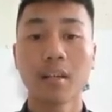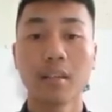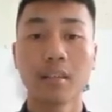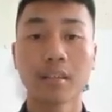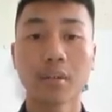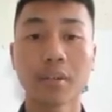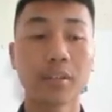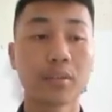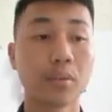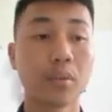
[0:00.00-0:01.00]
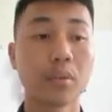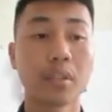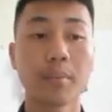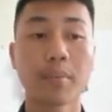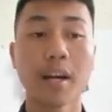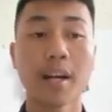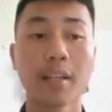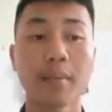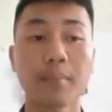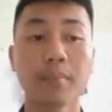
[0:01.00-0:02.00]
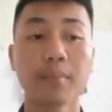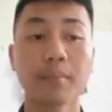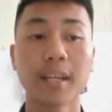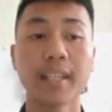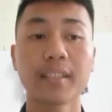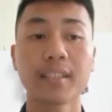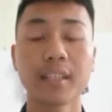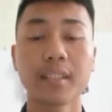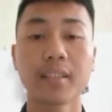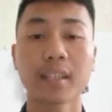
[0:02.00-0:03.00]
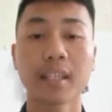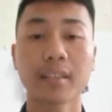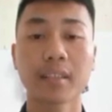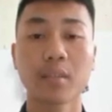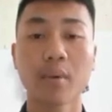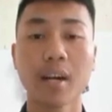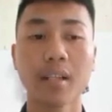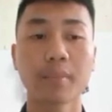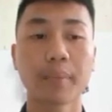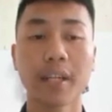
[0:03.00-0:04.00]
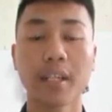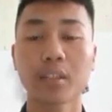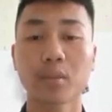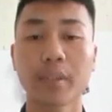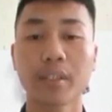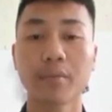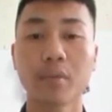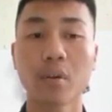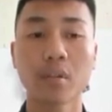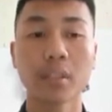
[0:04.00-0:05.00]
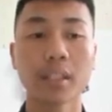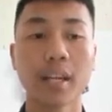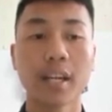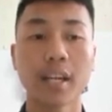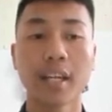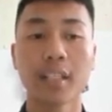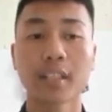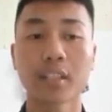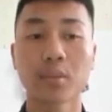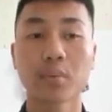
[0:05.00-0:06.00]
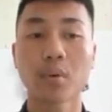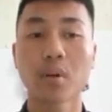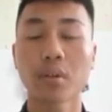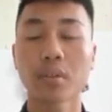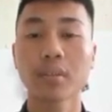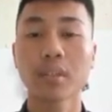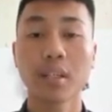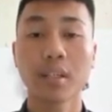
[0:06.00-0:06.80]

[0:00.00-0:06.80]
according to Ibrahim, 1991, page 24, and Kiswaro,